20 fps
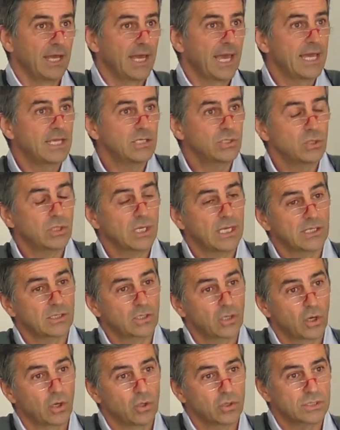As you get
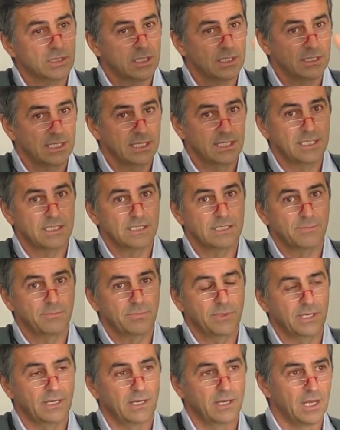closer, they
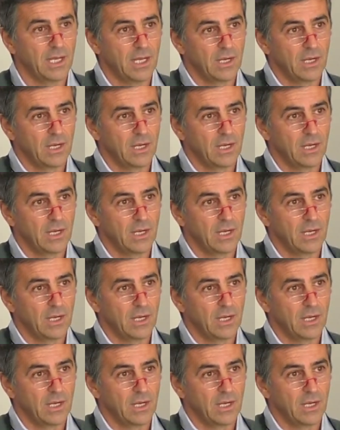disappear.